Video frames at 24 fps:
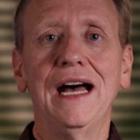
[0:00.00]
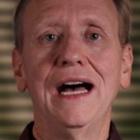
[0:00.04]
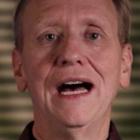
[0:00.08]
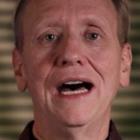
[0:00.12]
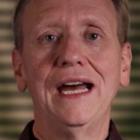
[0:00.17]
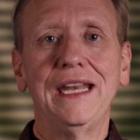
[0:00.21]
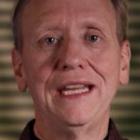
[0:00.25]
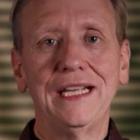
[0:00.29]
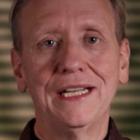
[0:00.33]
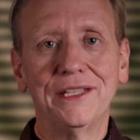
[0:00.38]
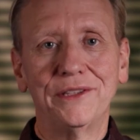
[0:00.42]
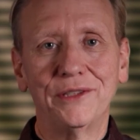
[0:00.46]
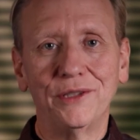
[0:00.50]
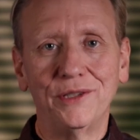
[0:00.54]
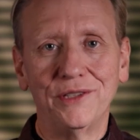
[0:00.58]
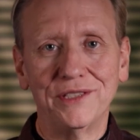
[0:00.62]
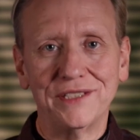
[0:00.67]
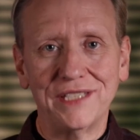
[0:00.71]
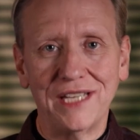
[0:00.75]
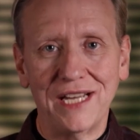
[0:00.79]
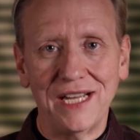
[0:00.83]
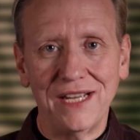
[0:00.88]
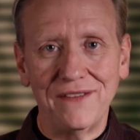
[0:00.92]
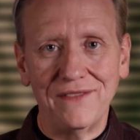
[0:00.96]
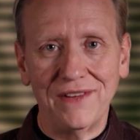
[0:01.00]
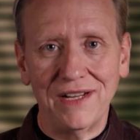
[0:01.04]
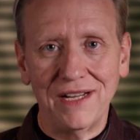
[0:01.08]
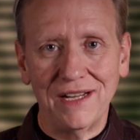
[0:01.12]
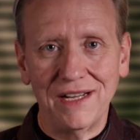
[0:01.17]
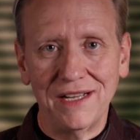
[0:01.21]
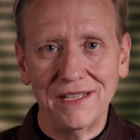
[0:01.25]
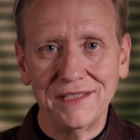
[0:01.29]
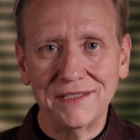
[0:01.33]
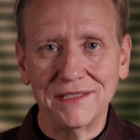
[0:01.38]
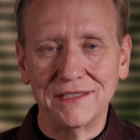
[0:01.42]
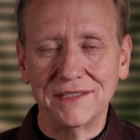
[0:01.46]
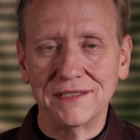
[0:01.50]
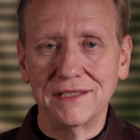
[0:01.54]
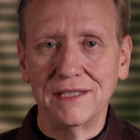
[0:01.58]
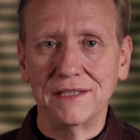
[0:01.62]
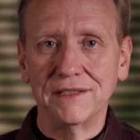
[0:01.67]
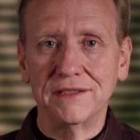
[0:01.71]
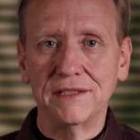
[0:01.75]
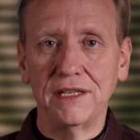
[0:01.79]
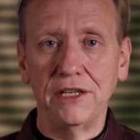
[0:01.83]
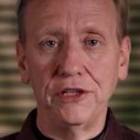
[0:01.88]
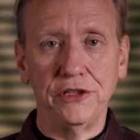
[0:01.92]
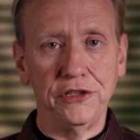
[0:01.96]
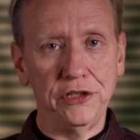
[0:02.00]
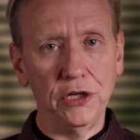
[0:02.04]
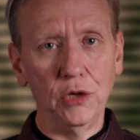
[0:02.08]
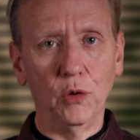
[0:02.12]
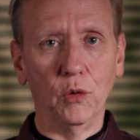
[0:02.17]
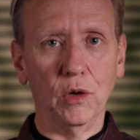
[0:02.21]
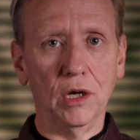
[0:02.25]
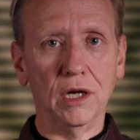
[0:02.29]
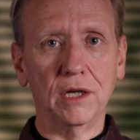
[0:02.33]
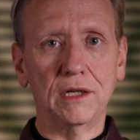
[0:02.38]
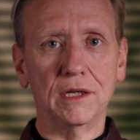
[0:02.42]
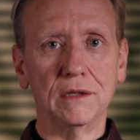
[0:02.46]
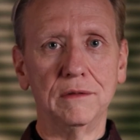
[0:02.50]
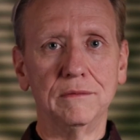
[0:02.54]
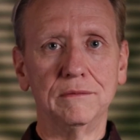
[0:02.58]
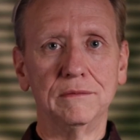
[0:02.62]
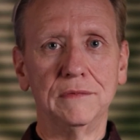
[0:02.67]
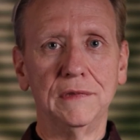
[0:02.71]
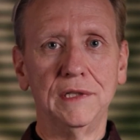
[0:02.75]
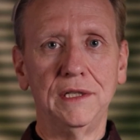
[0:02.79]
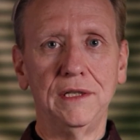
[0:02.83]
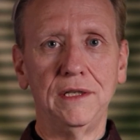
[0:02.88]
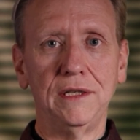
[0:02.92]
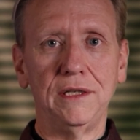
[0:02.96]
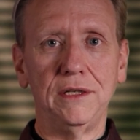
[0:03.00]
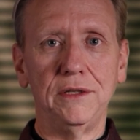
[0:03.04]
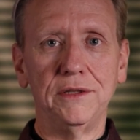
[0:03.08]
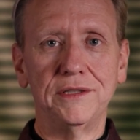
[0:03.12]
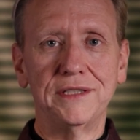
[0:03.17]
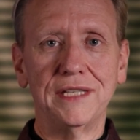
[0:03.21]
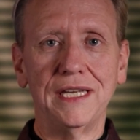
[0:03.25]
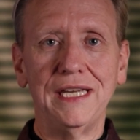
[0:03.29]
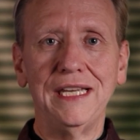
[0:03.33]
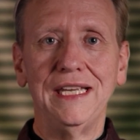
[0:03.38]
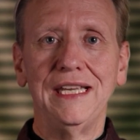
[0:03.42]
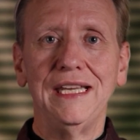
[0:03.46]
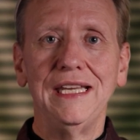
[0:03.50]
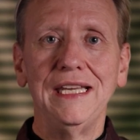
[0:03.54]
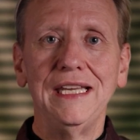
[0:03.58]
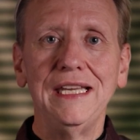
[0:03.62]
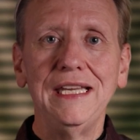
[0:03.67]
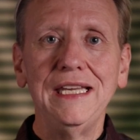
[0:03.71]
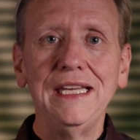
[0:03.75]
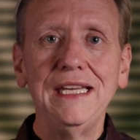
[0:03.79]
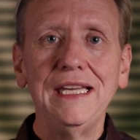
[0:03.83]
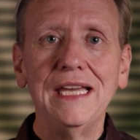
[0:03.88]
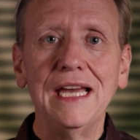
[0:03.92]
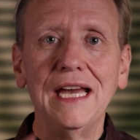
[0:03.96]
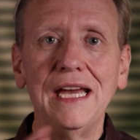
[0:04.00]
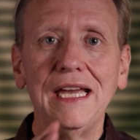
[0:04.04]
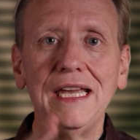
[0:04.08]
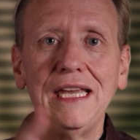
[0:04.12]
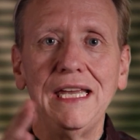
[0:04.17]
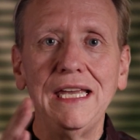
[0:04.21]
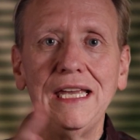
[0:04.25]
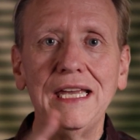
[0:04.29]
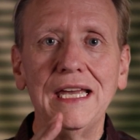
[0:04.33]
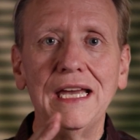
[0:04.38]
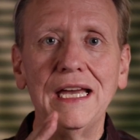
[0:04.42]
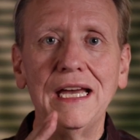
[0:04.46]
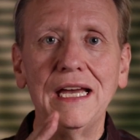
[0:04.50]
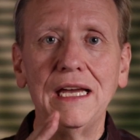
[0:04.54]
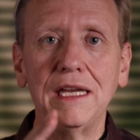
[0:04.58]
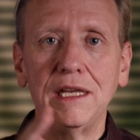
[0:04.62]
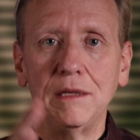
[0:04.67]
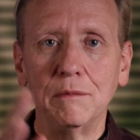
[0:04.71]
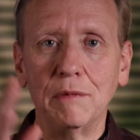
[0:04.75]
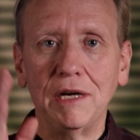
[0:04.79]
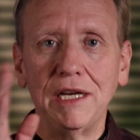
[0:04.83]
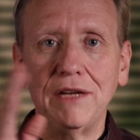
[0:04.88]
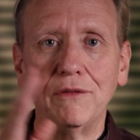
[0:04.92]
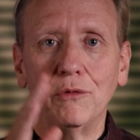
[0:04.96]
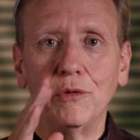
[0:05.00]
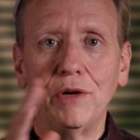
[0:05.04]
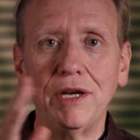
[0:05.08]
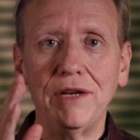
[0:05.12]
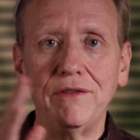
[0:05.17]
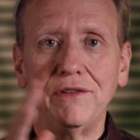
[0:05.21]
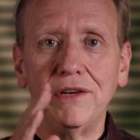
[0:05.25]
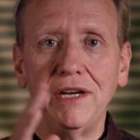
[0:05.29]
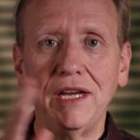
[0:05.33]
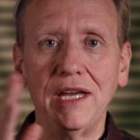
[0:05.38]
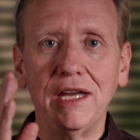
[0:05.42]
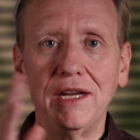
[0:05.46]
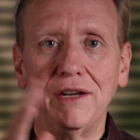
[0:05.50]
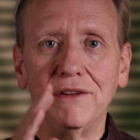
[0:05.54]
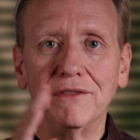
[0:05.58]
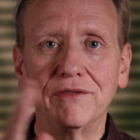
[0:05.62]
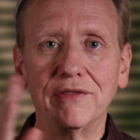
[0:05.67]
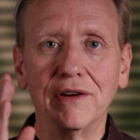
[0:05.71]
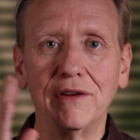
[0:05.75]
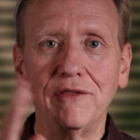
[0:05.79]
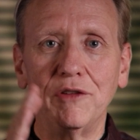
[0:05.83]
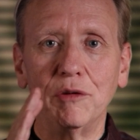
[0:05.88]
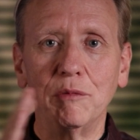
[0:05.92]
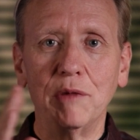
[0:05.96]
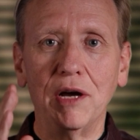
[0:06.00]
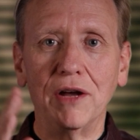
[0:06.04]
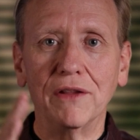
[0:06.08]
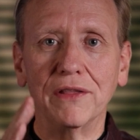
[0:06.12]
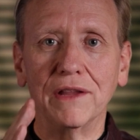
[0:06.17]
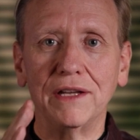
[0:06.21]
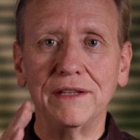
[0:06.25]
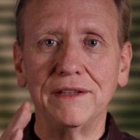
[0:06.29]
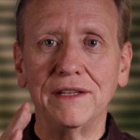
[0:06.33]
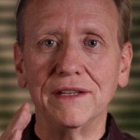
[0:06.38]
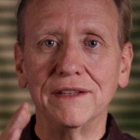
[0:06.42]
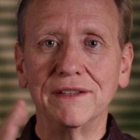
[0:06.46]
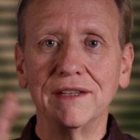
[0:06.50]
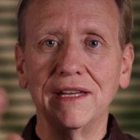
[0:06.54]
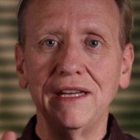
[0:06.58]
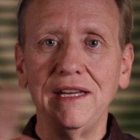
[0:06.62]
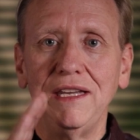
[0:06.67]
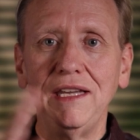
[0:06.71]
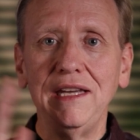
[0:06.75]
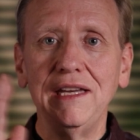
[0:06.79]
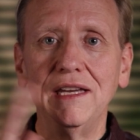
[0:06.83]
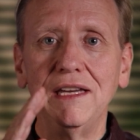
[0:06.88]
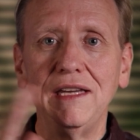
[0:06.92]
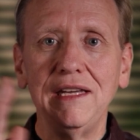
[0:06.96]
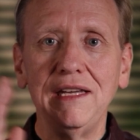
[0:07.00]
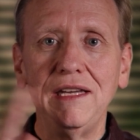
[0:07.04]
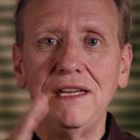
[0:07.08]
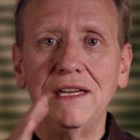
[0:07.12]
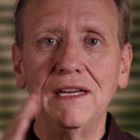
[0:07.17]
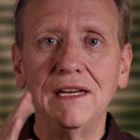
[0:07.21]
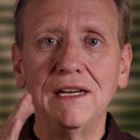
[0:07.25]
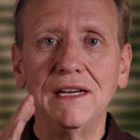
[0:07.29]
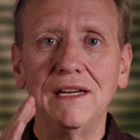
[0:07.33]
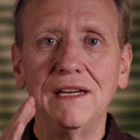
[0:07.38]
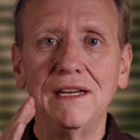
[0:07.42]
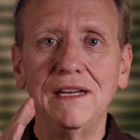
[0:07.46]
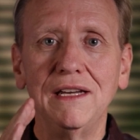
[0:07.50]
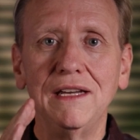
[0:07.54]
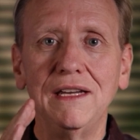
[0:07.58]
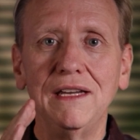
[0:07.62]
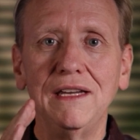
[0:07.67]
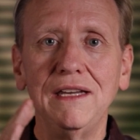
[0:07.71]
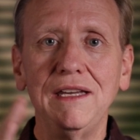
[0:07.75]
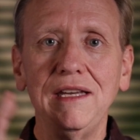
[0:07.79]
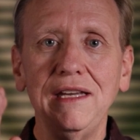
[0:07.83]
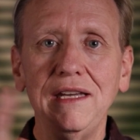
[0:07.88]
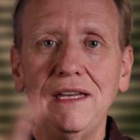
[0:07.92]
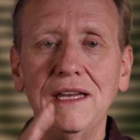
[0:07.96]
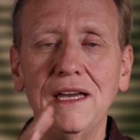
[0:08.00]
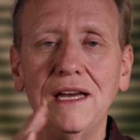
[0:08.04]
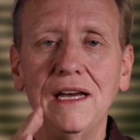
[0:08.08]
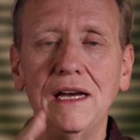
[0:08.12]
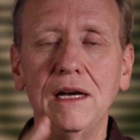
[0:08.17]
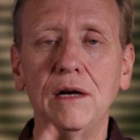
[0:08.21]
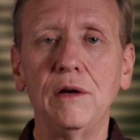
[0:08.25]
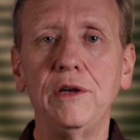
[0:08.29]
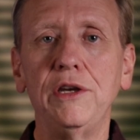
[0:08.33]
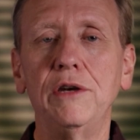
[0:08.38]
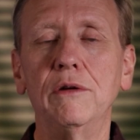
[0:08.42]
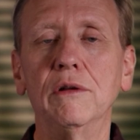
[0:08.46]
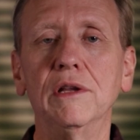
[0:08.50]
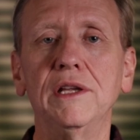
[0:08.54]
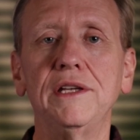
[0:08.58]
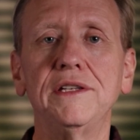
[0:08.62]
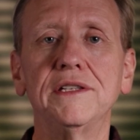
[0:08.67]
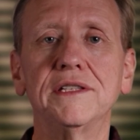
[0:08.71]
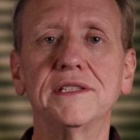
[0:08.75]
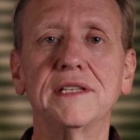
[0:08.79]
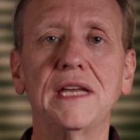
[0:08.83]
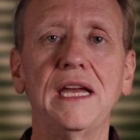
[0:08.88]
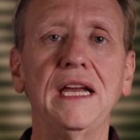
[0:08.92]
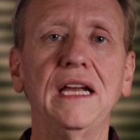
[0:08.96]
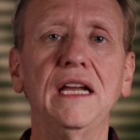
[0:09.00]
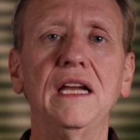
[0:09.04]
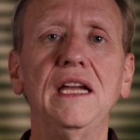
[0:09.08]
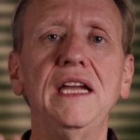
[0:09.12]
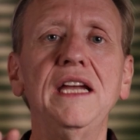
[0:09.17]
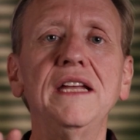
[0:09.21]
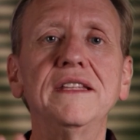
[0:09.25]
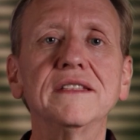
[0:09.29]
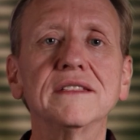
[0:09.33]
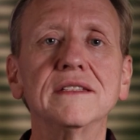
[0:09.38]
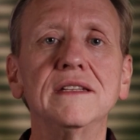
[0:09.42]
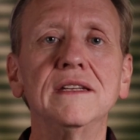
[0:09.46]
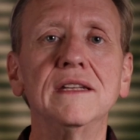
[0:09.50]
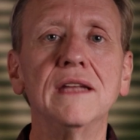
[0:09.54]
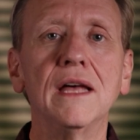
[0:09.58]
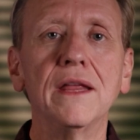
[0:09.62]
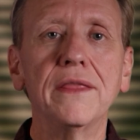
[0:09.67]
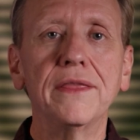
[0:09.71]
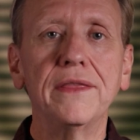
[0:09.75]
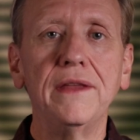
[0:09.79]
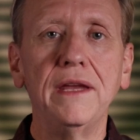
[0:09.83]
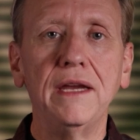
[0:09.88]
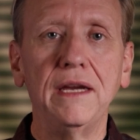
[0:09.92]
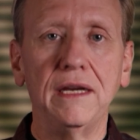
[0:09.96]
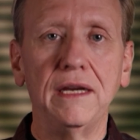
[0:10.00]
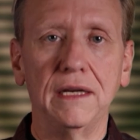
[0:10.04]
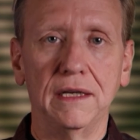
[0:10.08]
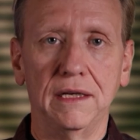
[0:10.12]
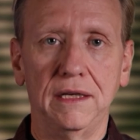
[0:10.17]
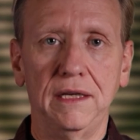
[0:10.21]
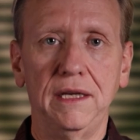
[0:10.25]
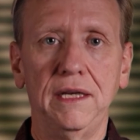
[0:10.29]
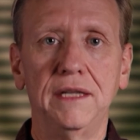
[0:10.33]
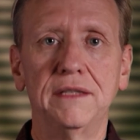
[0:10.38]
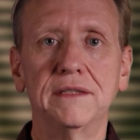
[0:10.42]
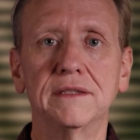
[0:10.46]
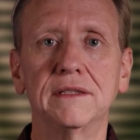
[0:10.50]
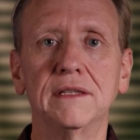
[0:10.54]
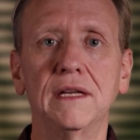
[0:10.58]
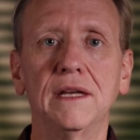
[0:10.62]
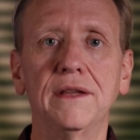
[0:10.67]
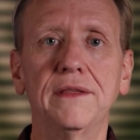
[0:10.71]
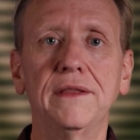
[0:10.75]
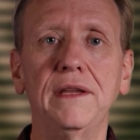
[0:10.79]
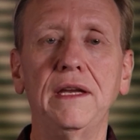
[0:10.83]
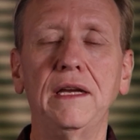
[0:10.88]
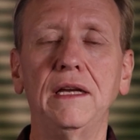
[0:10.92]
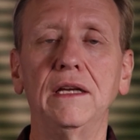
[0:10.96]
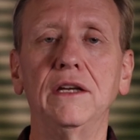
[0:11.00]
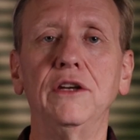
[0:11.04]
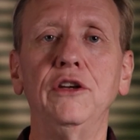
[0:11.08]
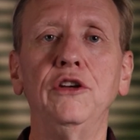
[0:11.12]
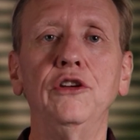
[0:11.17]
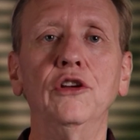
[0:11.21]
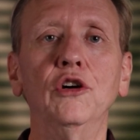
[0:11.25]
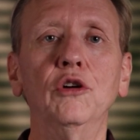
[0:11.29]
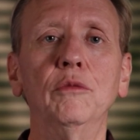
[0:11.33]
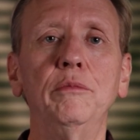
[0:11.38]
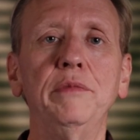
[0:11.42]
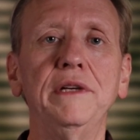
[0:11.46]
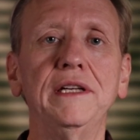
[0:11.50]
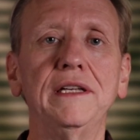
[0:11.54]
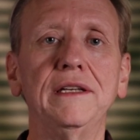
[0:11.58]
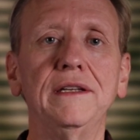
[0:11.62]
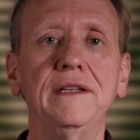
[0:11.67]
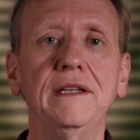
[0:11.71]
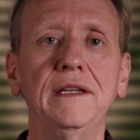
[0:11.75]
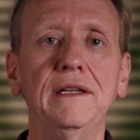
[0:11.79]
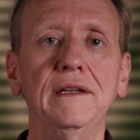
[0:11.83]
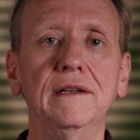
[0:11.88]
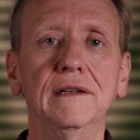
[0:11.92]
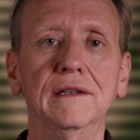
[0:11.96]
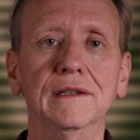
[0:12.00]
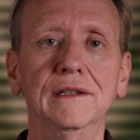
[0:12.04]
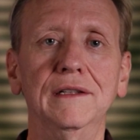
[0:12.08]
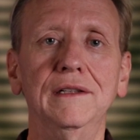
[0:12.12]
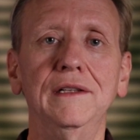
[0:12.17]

arigatou gozaimasu, instead of saying, you're welcome, you say, ie. You might even wave your hand in front of your mouth like this. Ie. You're really just saying, it's nothing. No big deal.